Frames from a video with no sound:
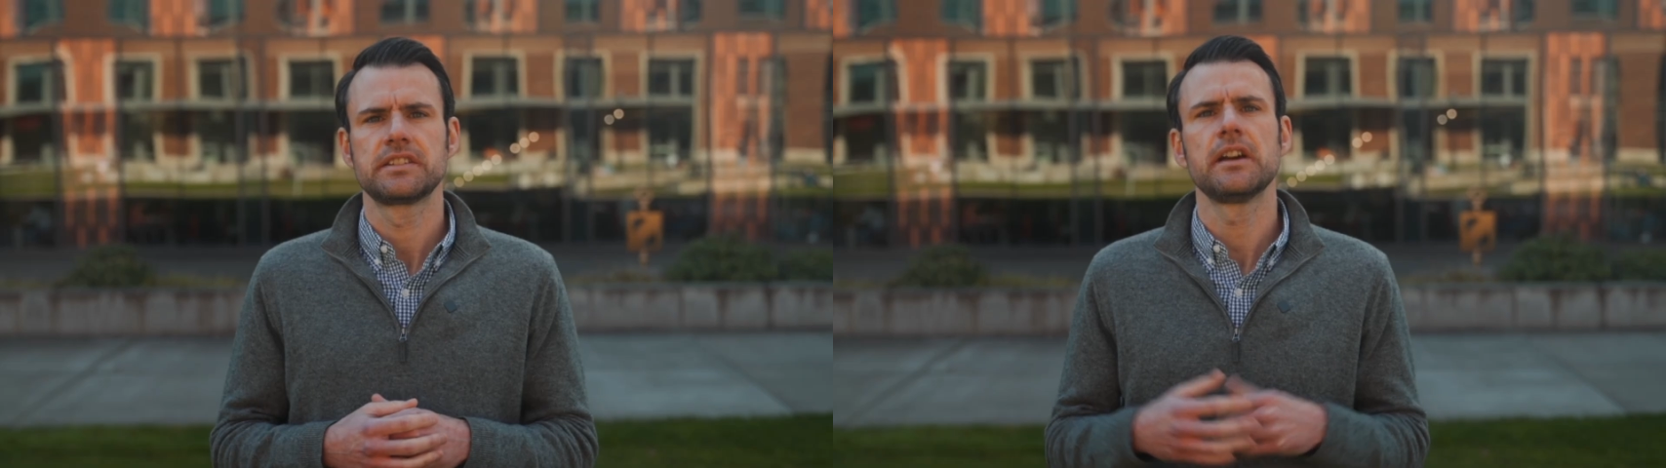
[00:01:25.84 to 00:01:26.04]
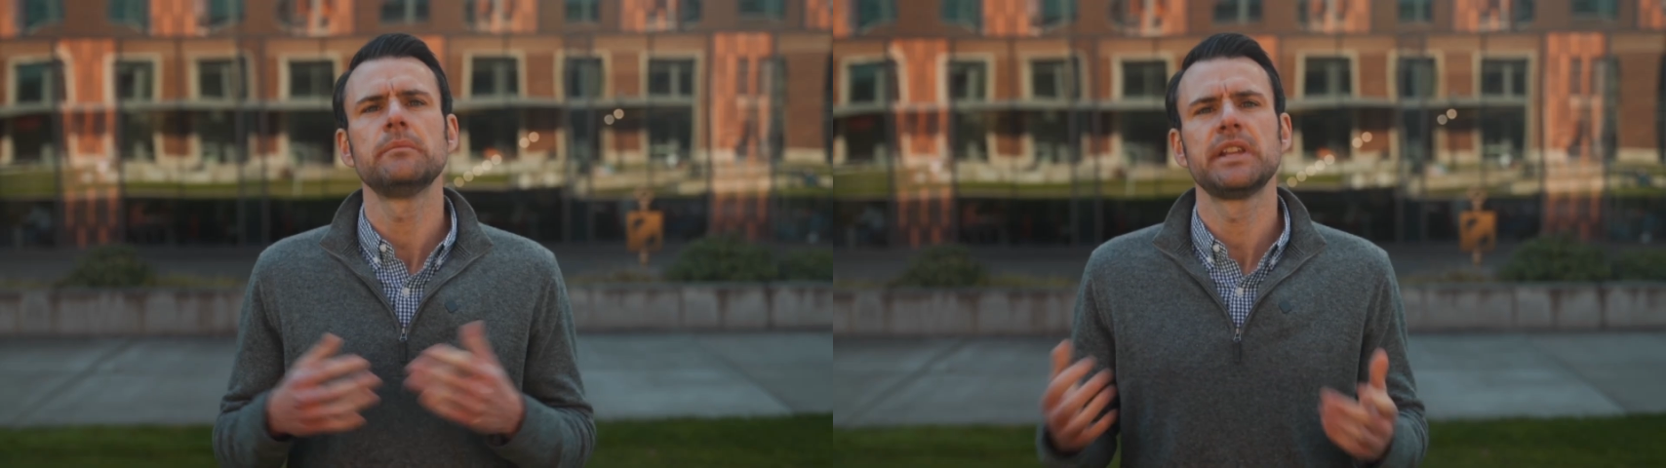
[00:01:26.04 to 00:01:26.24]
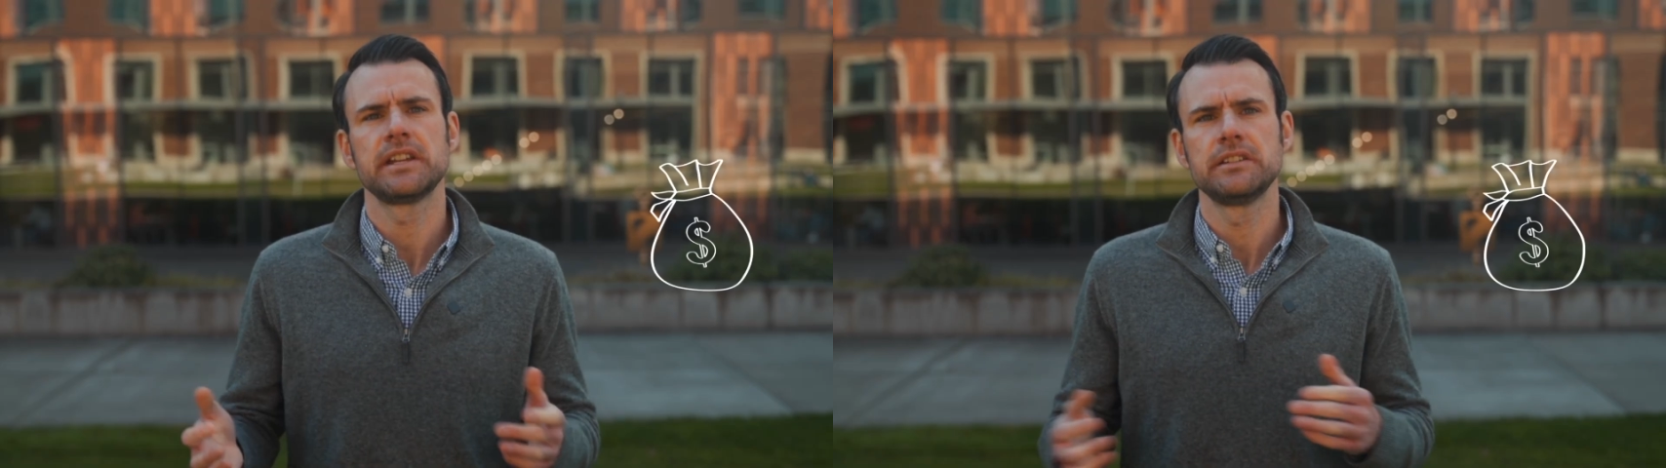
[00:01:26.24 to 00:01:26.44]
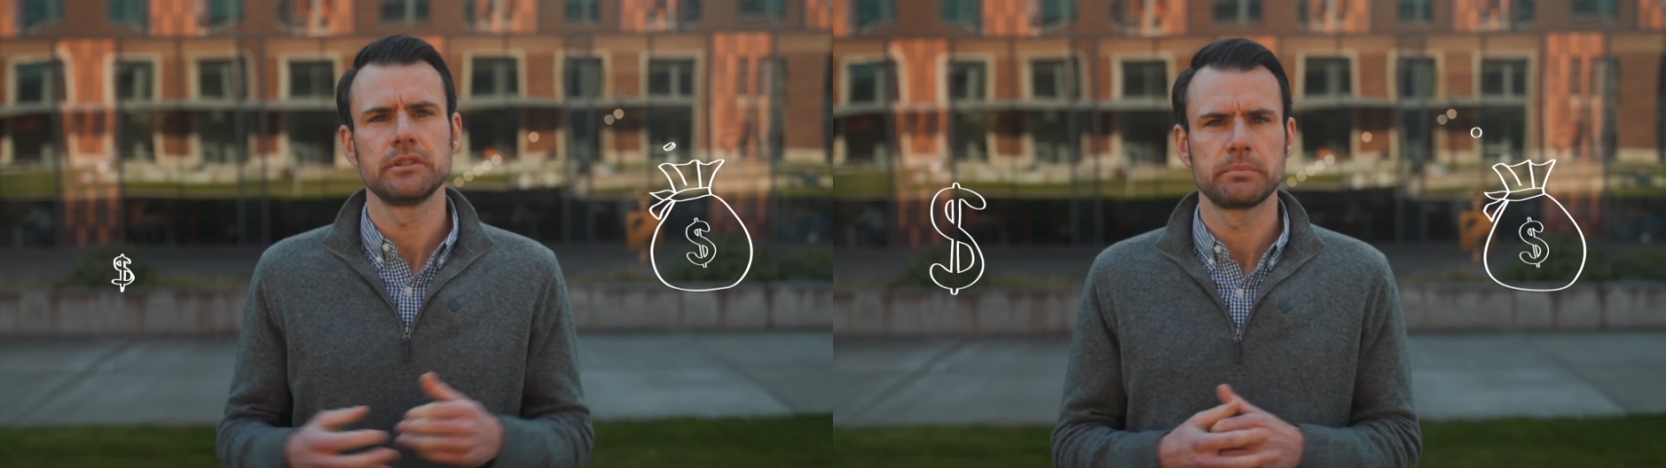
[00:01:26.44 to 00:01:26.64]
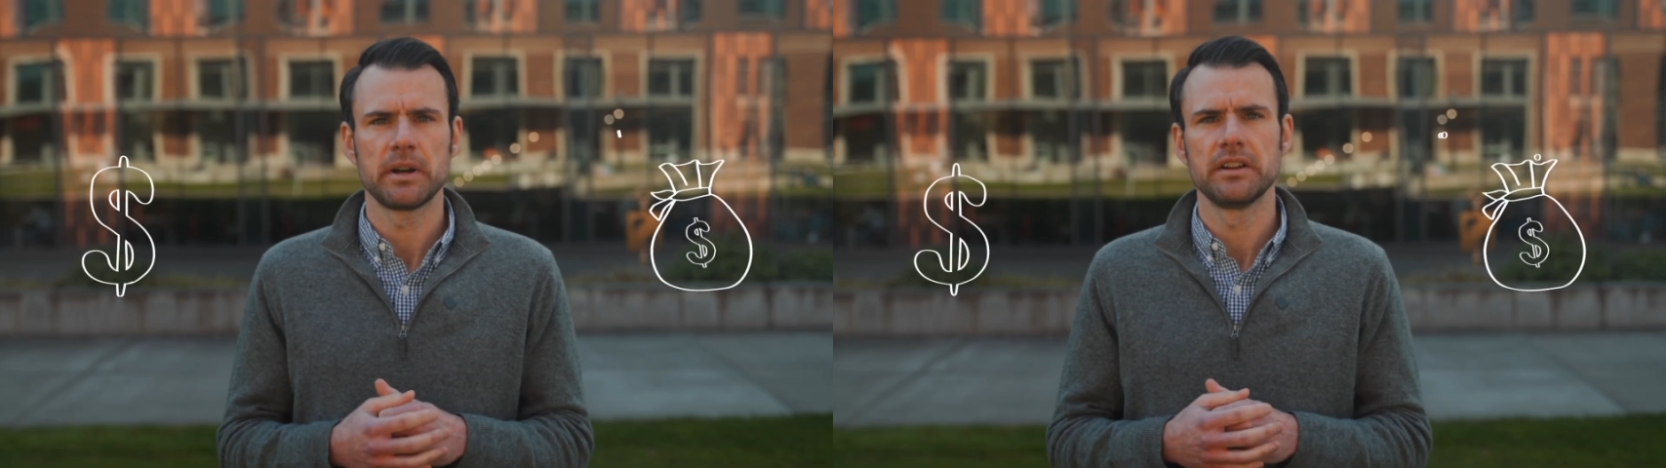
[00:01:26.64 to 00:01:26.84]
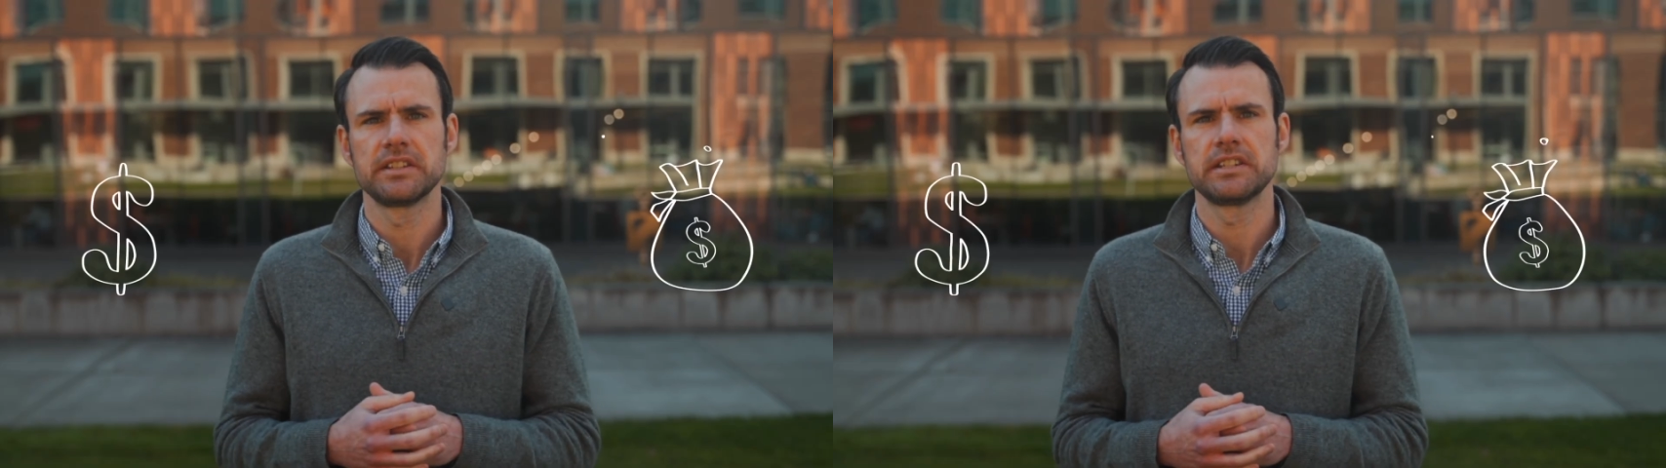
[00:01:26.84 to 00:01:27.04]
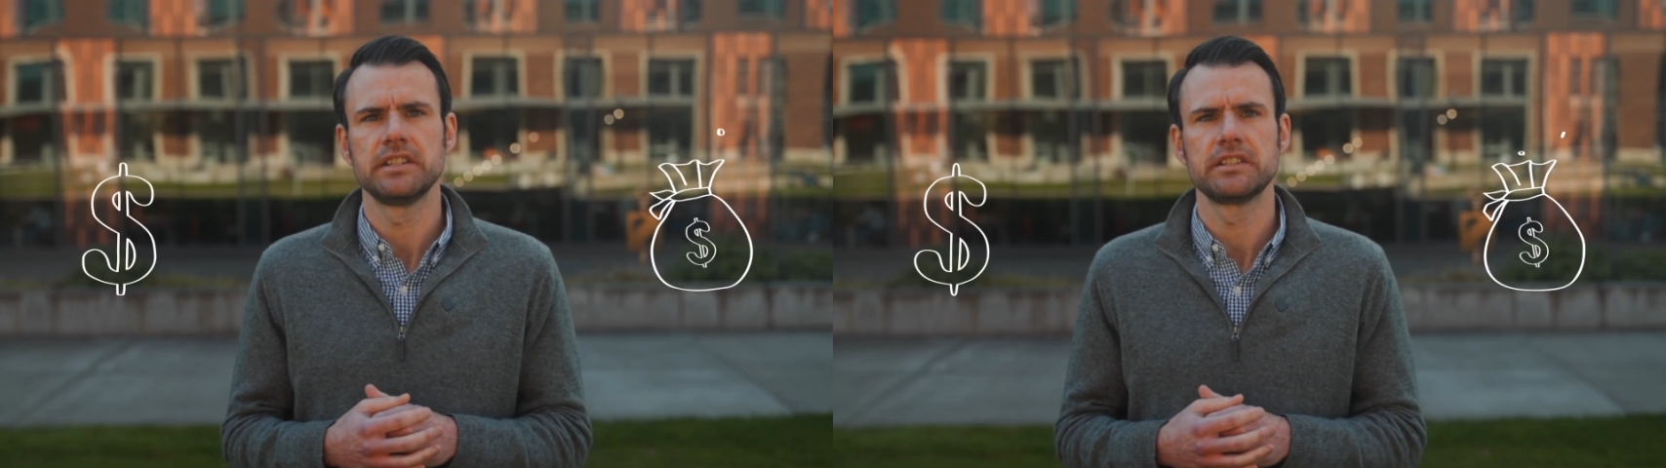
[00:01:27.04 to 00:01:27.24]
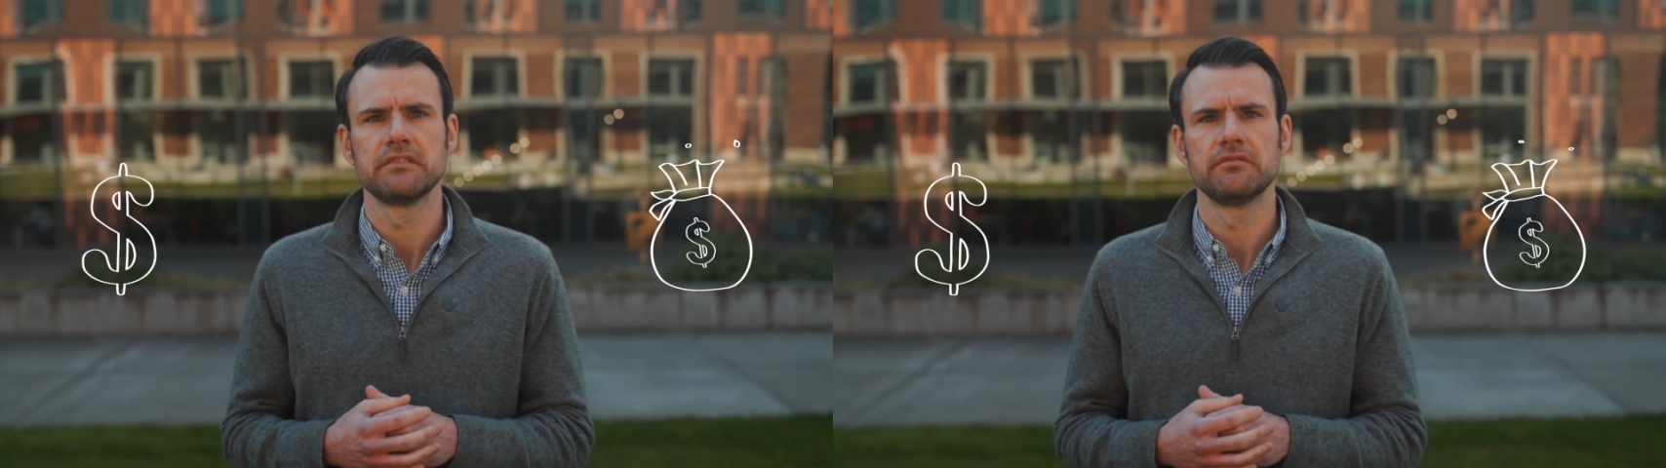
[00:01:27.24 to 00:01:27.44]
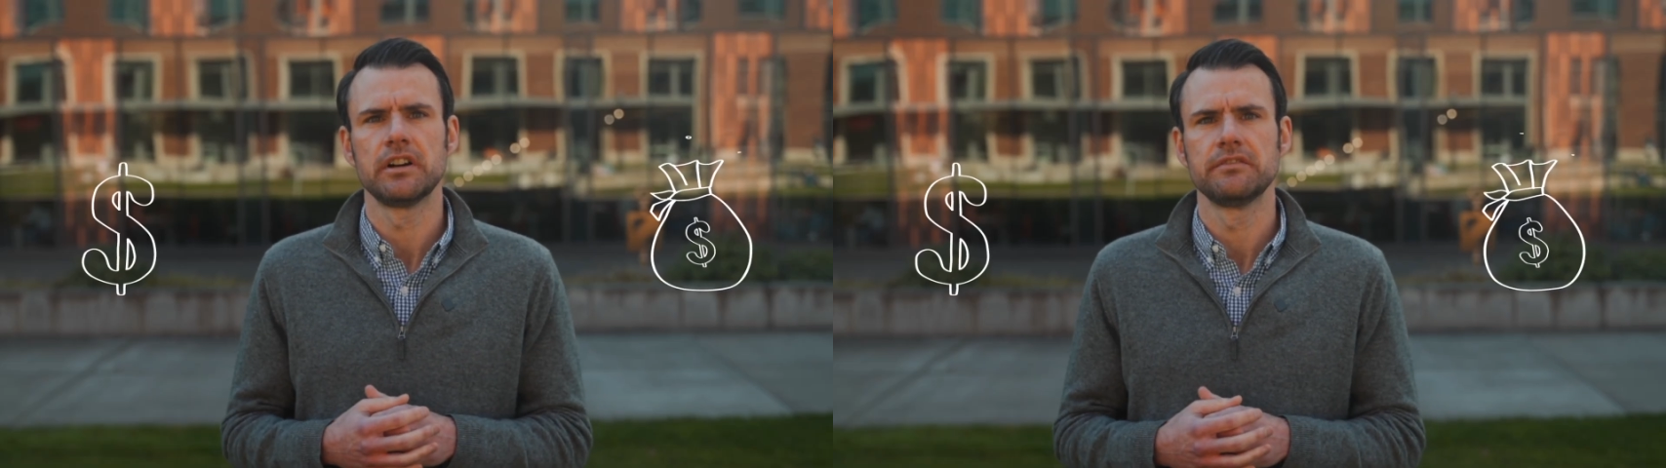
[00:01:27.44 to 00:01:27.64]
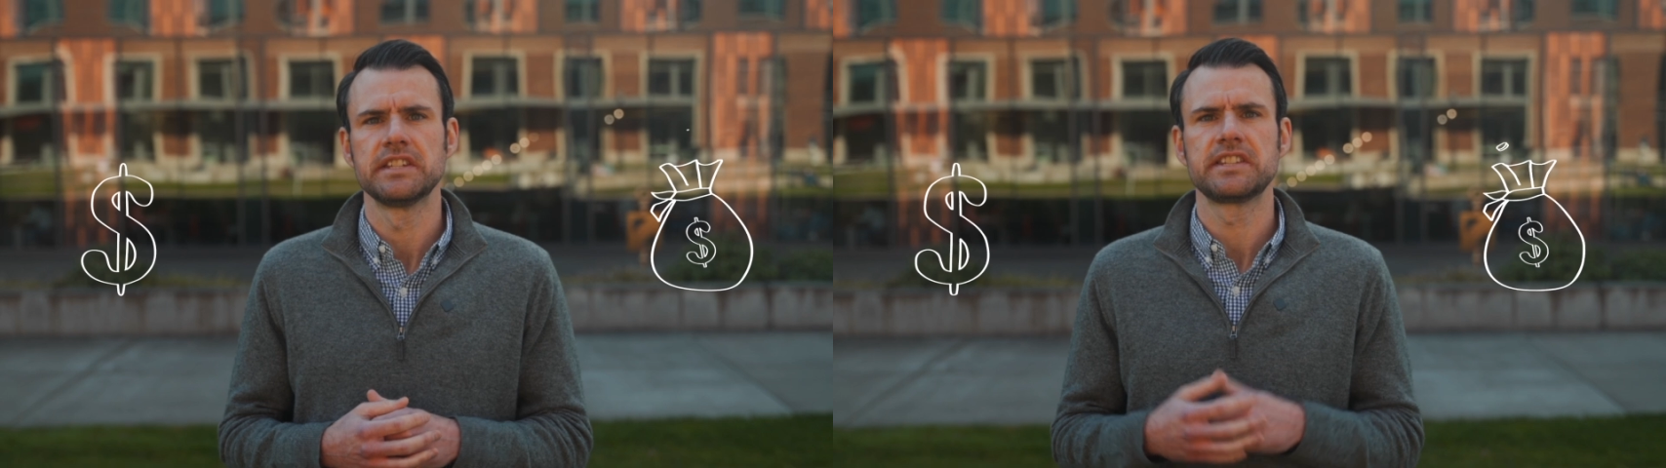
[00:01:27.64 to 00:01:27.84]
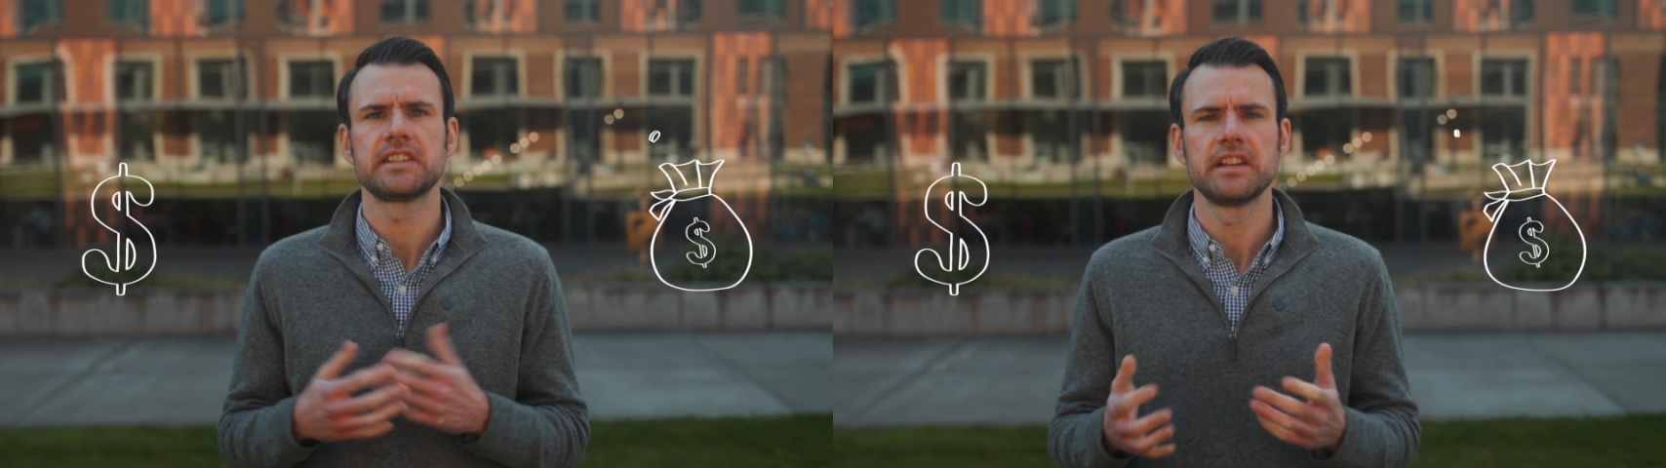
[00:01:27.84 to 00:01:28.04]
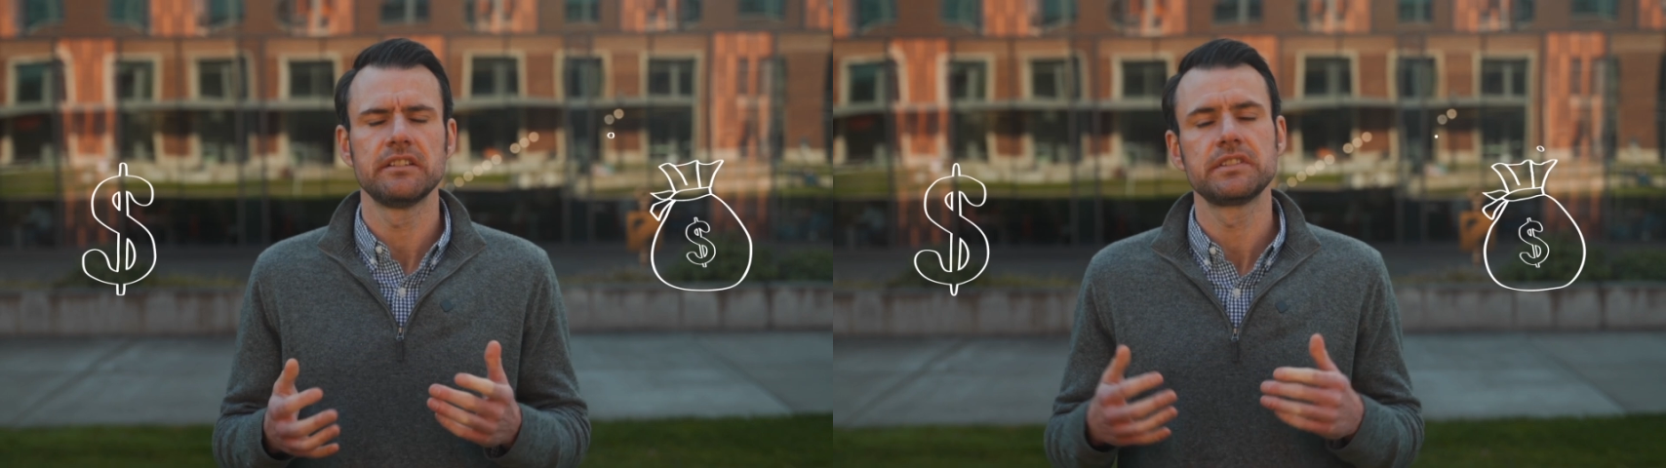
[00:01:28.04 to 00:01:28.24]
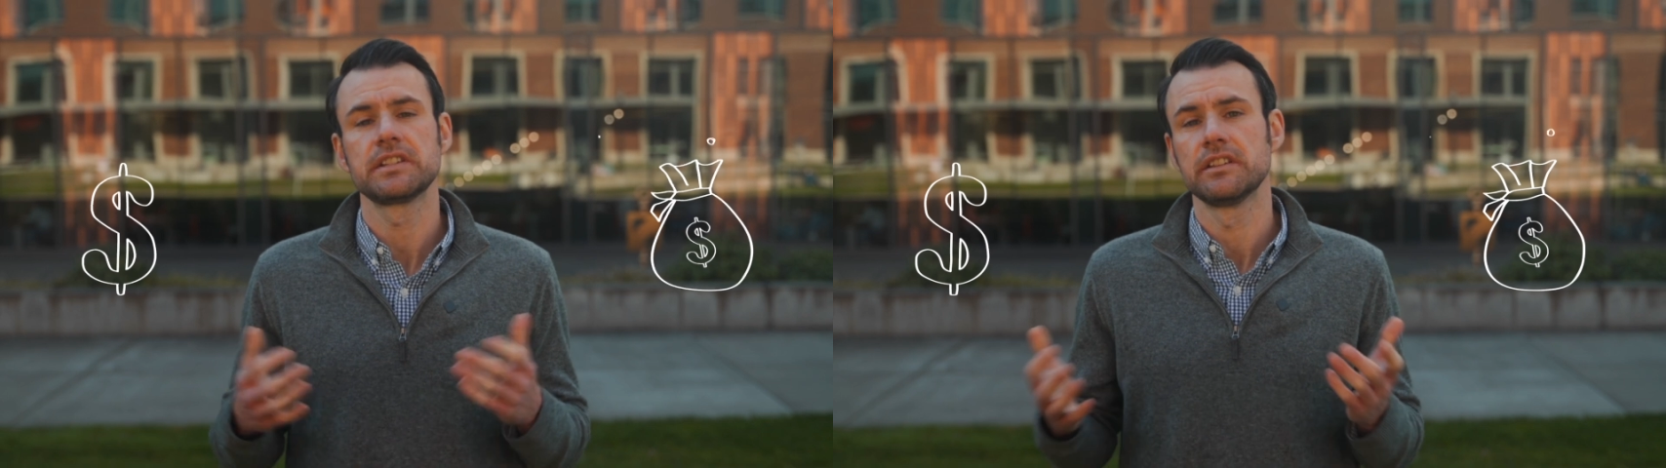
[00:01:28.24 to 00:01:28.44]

Some land use policies involve incentives